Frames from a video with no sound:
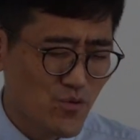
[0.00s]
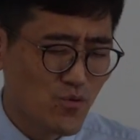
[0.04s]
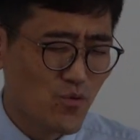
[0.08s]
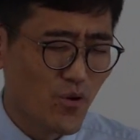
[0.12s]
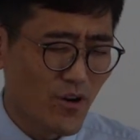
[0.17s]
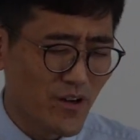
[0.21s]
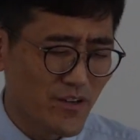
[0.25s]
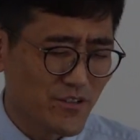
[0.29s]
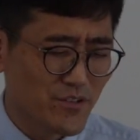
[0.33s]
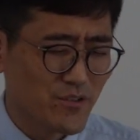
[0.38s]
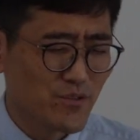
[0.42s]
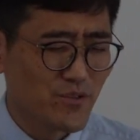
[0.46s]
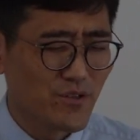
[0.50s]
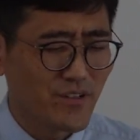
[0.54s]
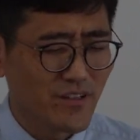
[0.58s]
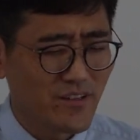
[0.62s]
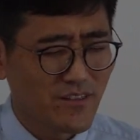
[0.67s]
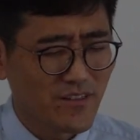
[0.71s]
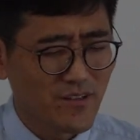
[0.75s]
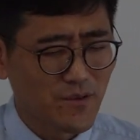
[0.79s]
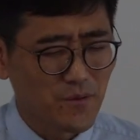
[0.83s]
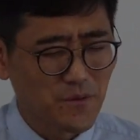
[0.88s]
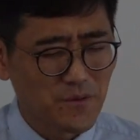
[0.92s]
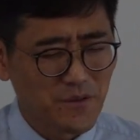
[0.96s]
you are
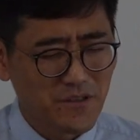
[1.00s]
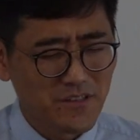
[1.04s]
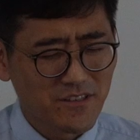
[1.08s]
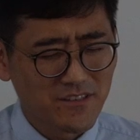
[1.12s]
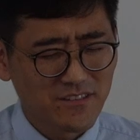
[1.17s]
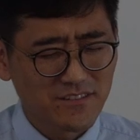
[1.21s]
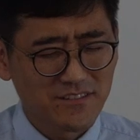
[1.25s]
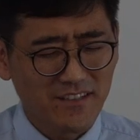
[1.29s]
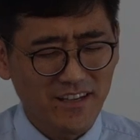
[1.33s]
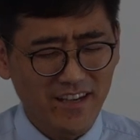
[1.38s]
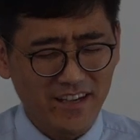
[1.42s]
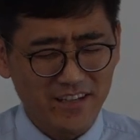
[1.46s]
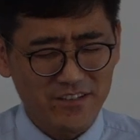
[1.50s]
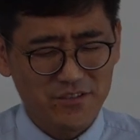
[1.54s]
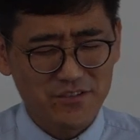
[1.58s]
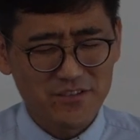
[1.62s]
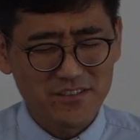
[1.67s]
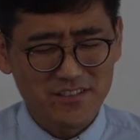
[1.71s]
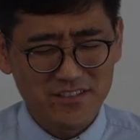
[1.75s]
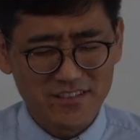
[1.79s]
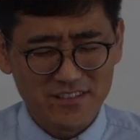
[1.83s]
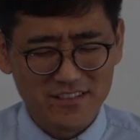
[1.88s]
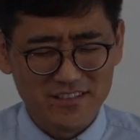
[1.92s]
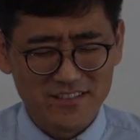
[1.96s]
doing in the world
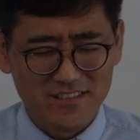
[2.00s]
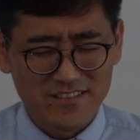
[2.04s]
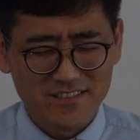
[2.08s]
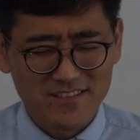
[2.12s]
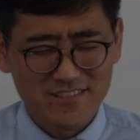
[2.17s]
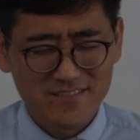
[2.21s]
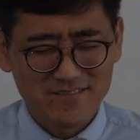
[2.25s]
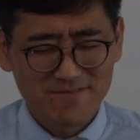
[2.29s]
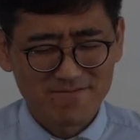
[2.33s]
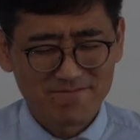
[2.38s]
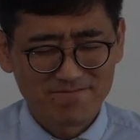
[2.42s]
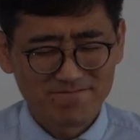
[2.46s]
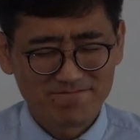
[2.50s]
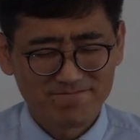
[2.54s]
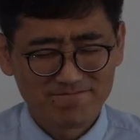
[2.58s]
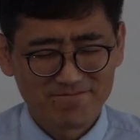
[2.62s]
actually is.